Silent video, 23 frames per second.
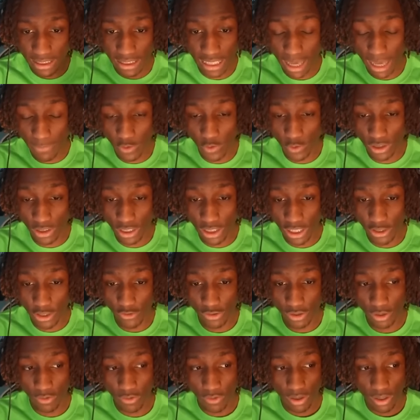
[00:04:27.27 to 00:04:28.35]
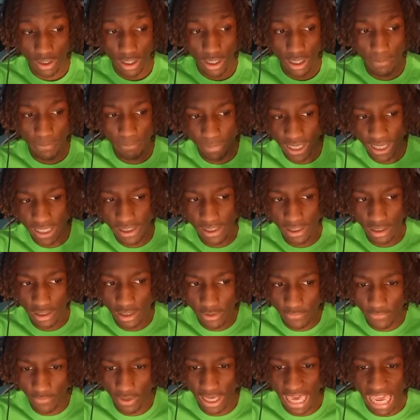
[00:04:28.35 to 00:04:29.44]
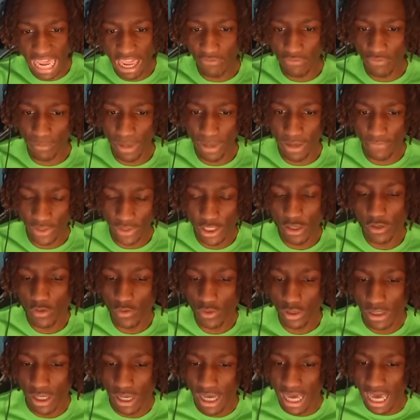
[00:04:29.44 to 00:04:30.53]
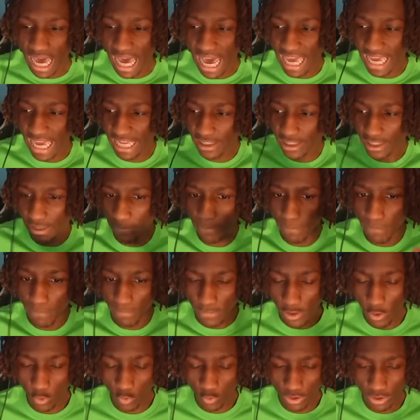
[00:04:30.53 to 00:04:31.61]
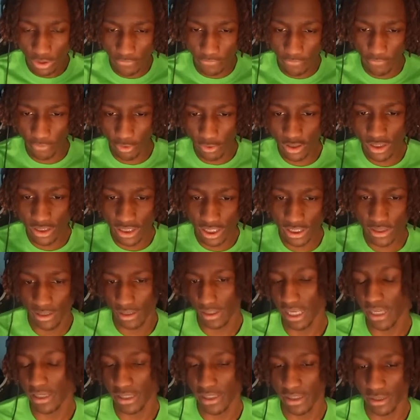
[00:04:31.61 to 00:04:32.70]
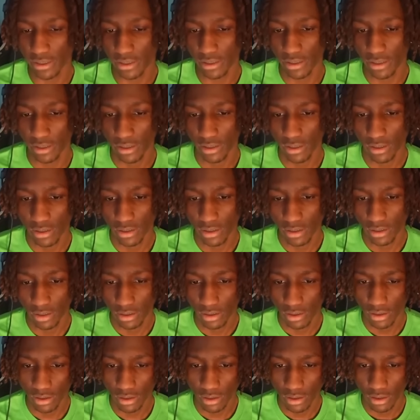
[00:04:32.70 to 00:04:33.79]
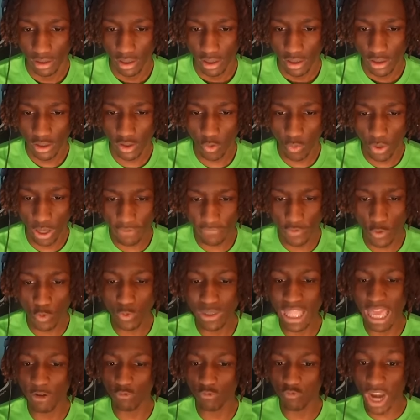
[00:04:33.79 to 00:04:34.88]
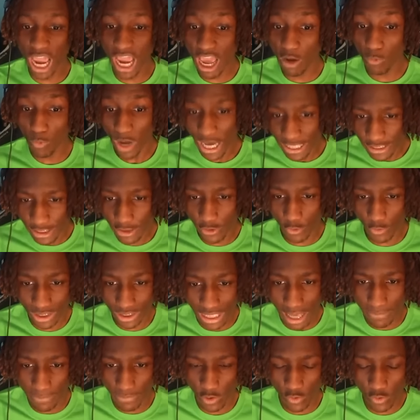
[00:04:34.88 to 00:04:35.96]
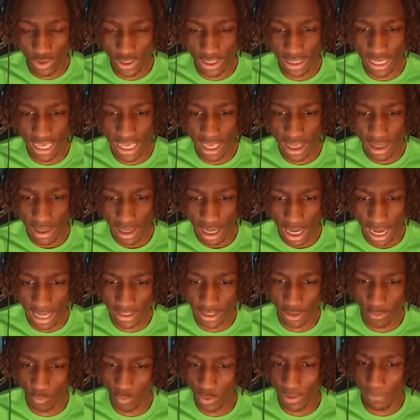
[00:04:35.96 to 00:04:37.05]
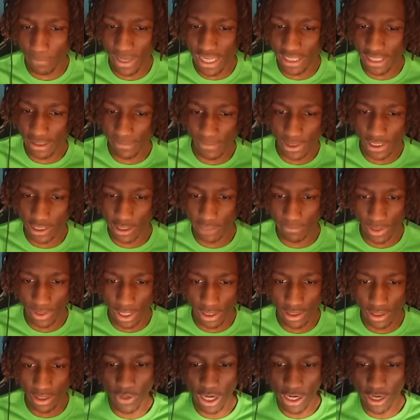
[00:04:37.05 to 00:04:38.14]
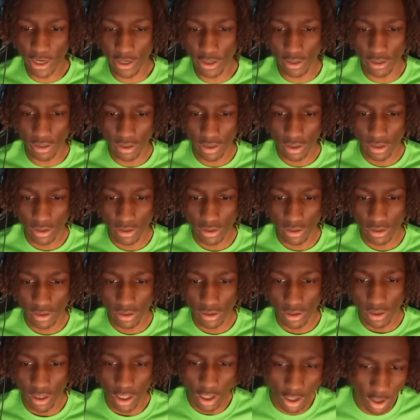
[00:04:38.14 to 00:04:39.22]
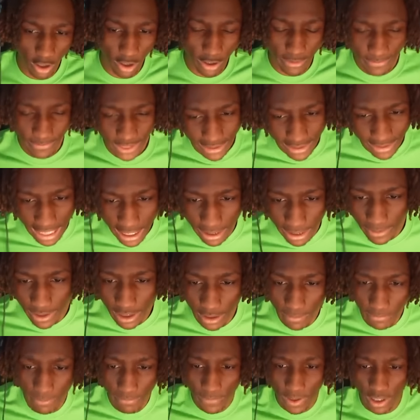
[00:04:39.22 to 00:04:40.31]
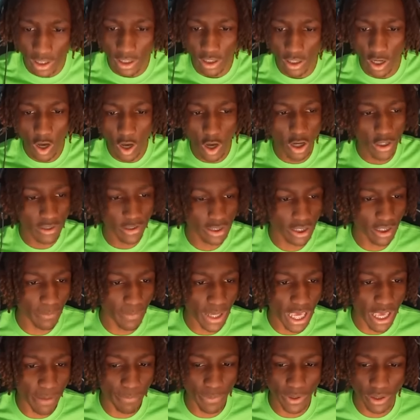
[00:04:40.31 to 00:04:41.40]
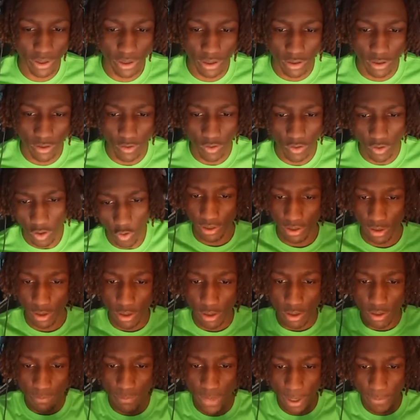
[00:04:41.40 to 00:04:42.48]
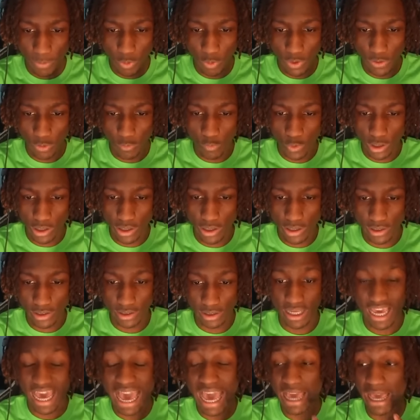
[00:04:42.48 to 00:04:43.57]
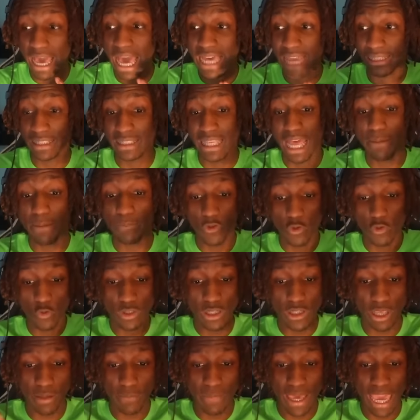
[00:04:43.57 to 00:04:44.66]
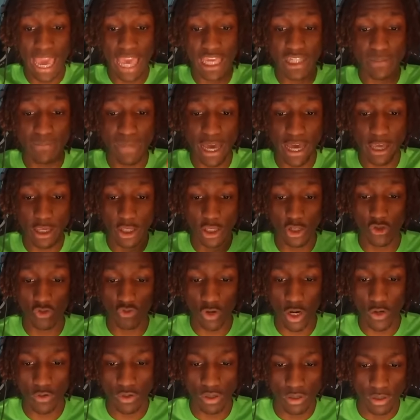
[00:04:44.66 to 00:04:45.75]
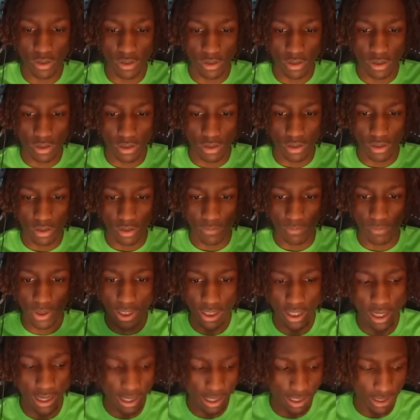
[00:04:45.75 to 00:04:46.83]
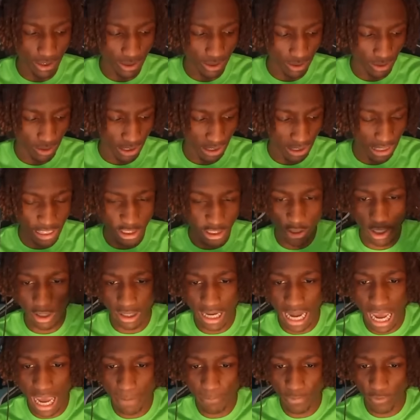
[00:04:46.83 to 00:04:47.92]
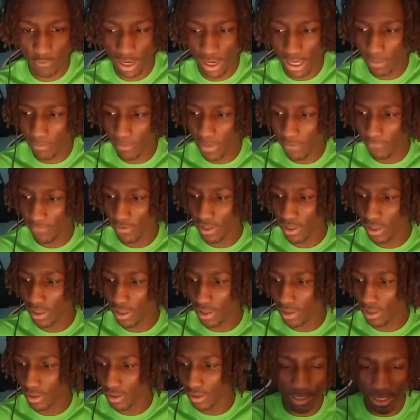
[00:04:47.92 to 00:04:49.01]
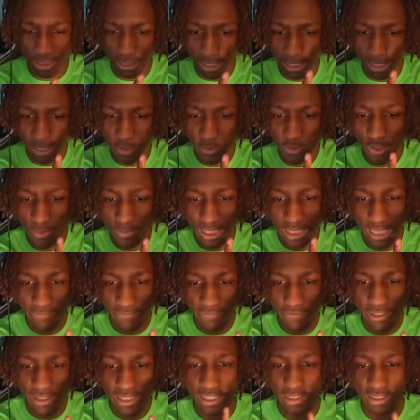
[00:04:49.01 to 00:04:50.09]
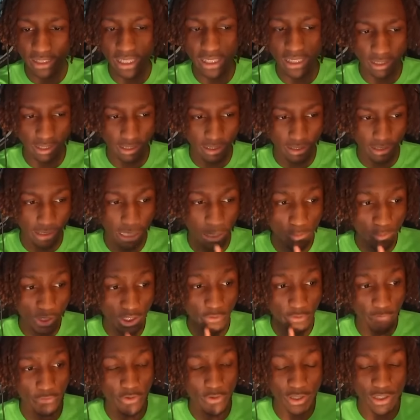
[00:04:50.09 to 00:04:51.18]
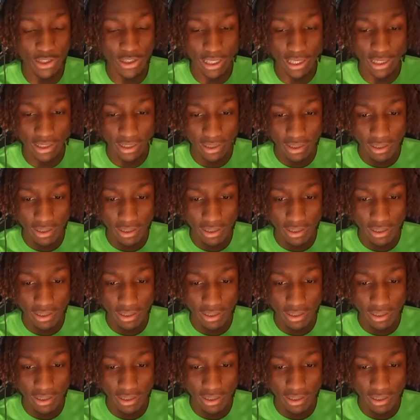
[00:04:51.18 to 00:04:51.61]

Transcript: was a Quanny song that Raud was using as his intro. And apparently he didn't get the proper permission to do that. So uh, Quanny's team copyright claimed the videos, which is pretty standard for these type of things. My point was, I, I stopped using him as my intro because they start copyrighting my vids. The intro was like 15 seconds. That was the first thing